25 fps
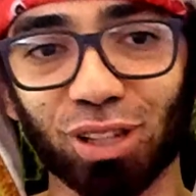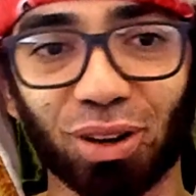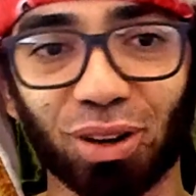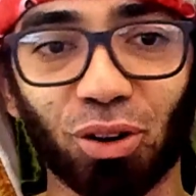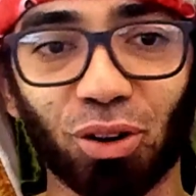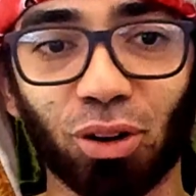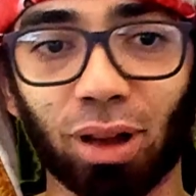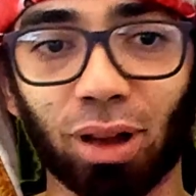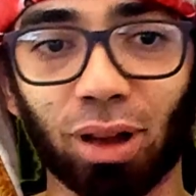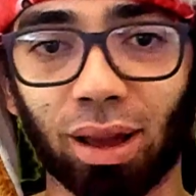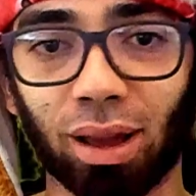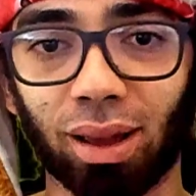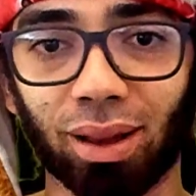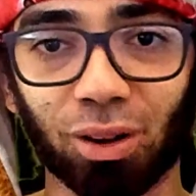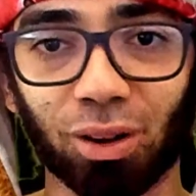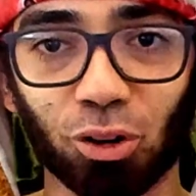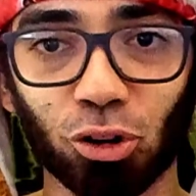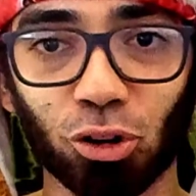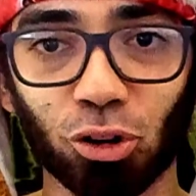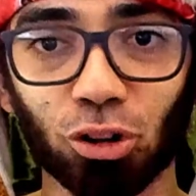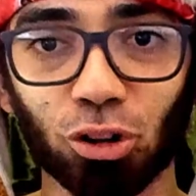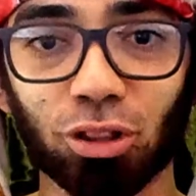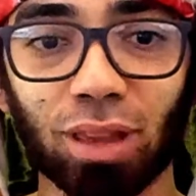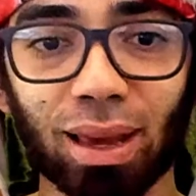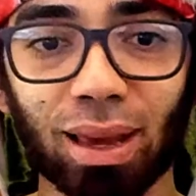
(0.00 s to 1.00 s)
Okay,
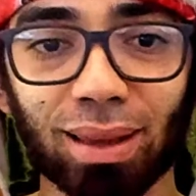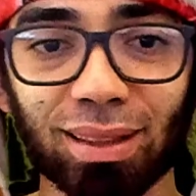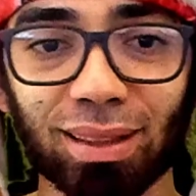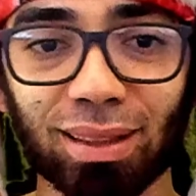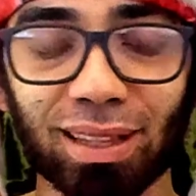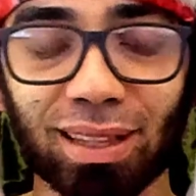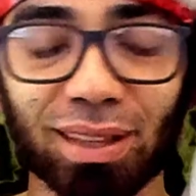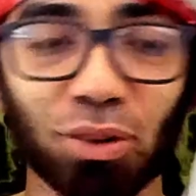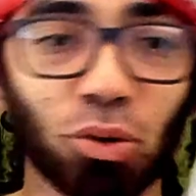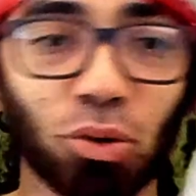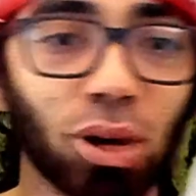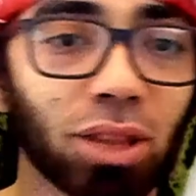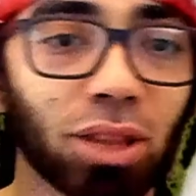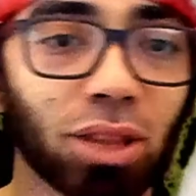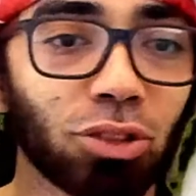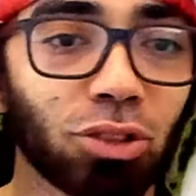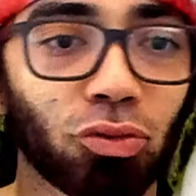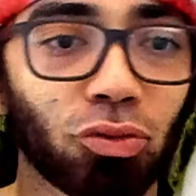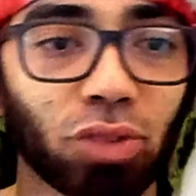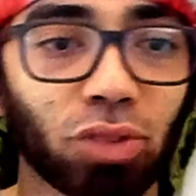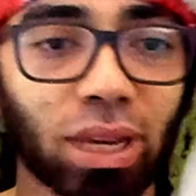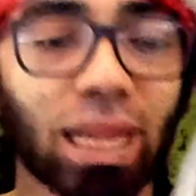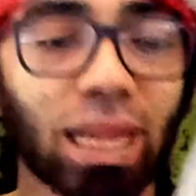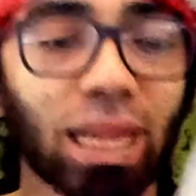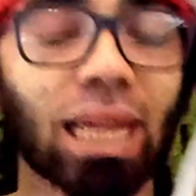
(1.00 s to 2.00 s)
good. They didn't went to
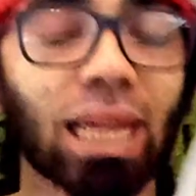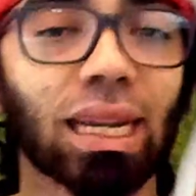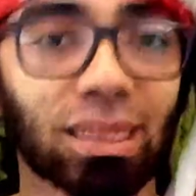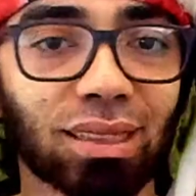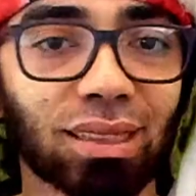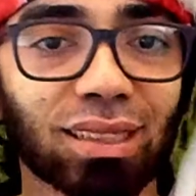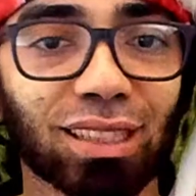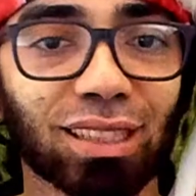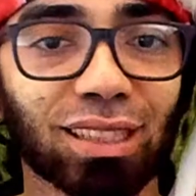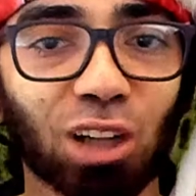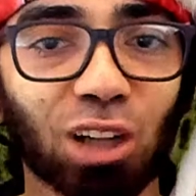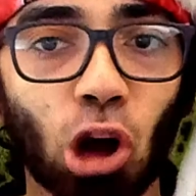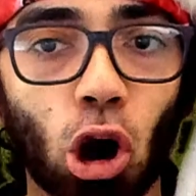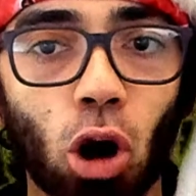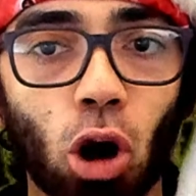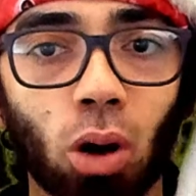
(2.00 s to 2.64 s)
feelings. Go.